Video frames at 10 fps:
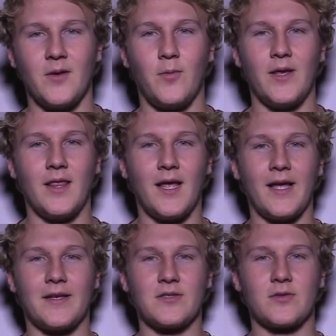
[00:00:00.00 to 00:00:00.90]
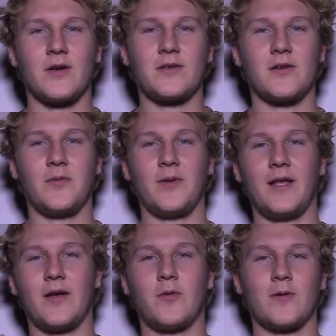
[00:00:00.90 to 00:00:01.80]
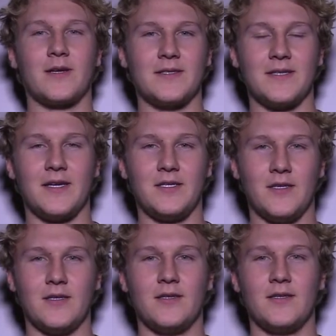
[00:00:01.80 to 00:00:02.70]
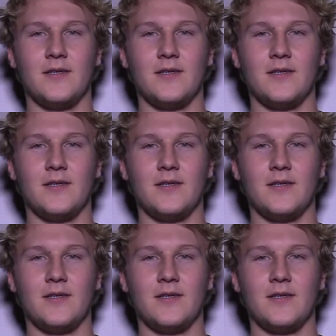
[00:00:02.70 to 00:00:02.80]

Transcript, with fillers: we like structure and we like organization.